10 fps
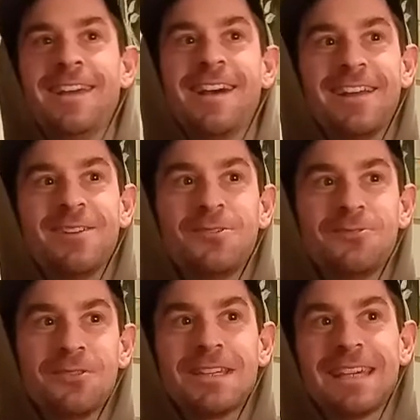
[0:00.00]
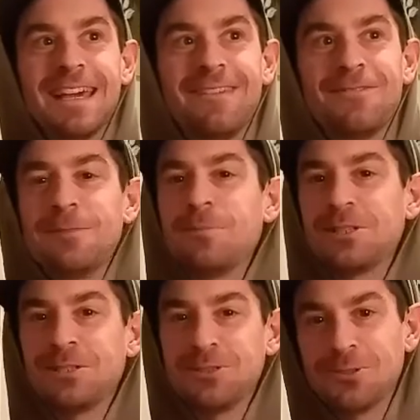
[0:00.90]
I don't feel like I have very much
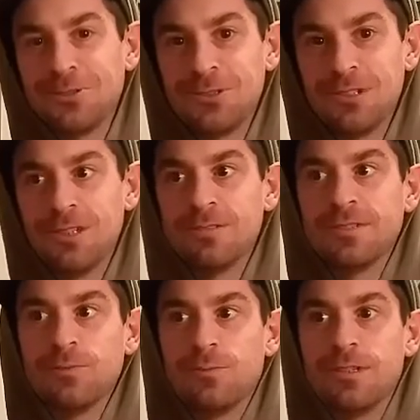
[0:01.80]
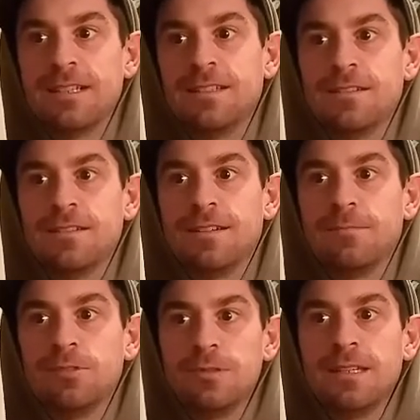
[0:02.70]
control over what I'm
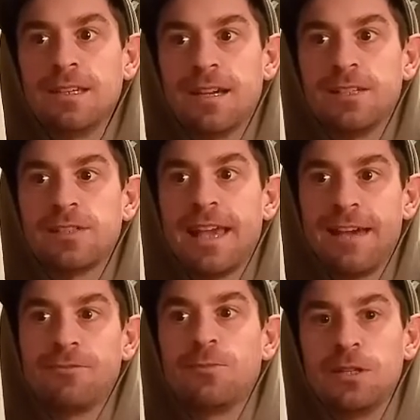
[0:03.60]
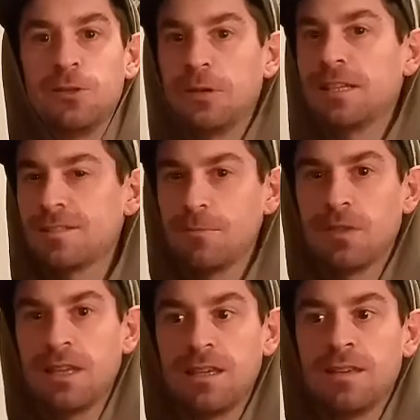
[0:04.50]
doing. I just have to be doing
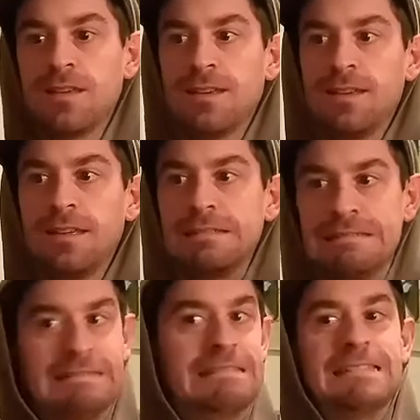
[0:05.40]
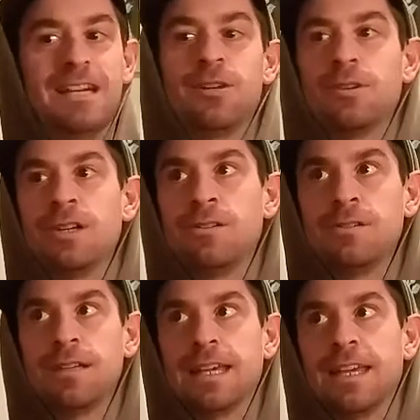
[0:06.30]
something. I don't know.
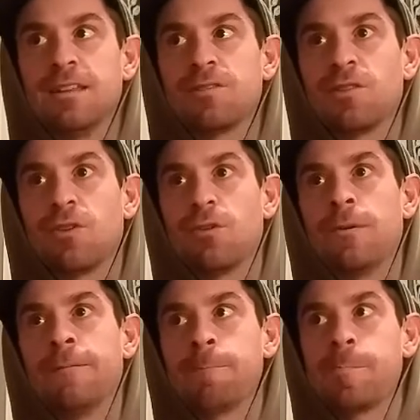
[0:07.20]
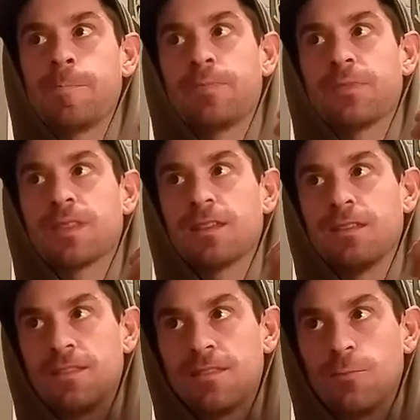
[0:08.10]
And so
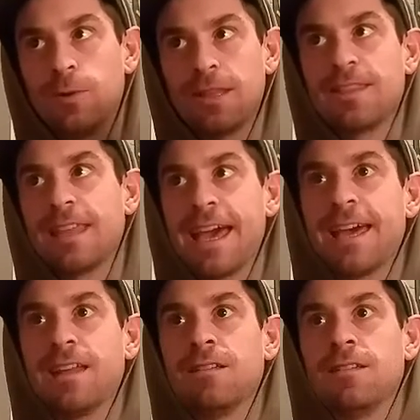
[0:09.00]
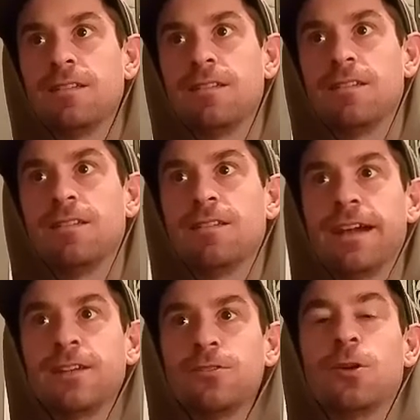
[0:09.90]
with that, I
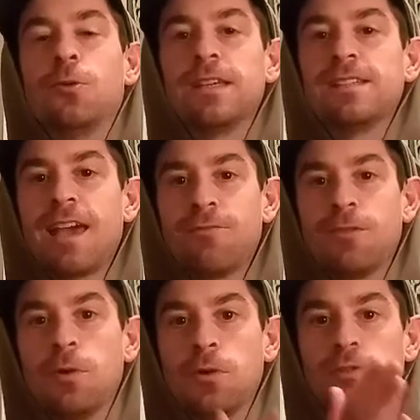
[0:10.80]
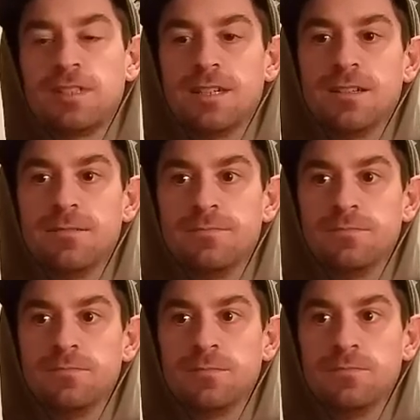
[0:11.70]
don't always have the most
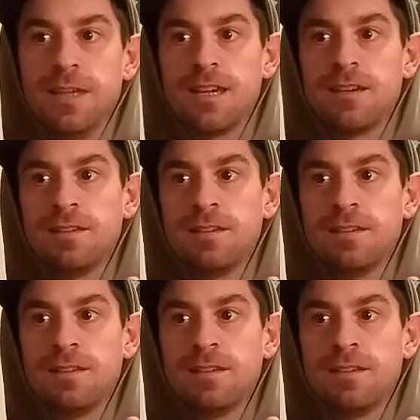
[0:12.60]
like